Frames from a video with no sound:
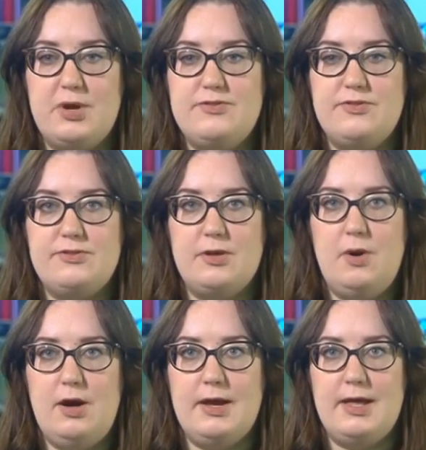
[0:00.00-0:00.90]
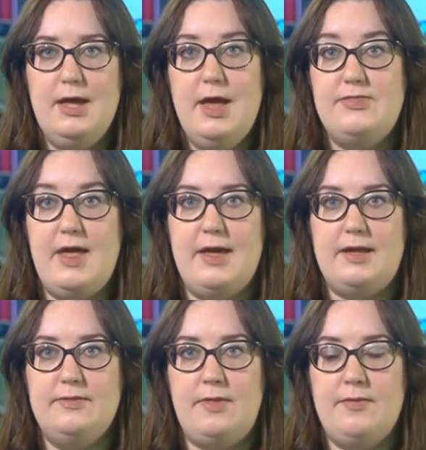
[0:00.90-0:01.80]
prices are so high,
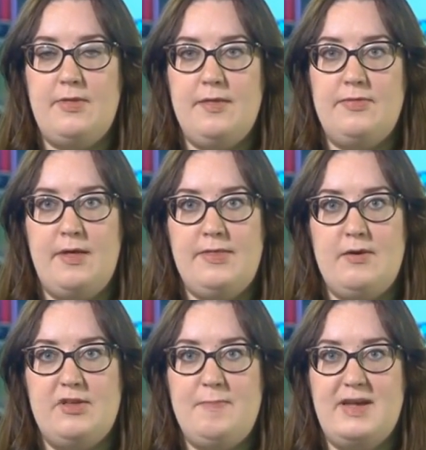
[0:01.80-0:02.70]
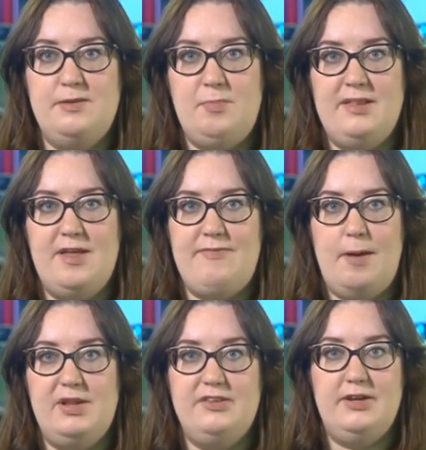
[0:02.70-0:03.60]
they're expected by their
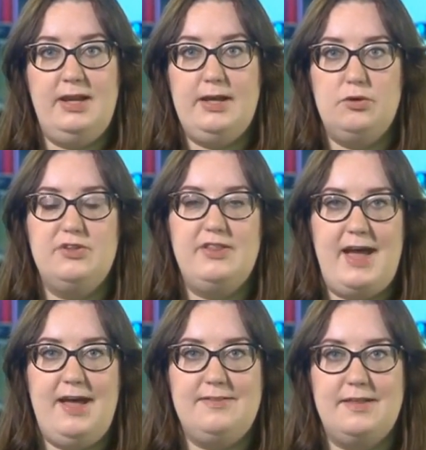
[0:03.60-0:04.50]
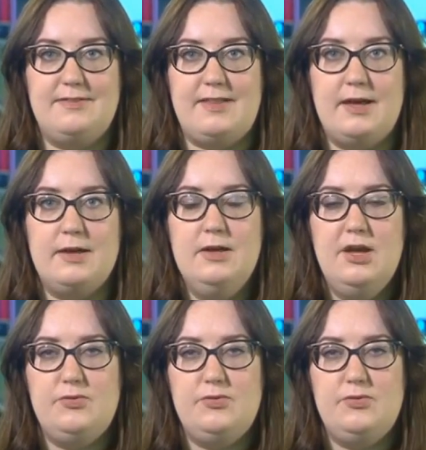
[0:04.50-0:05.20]
family to cling on to the assets there.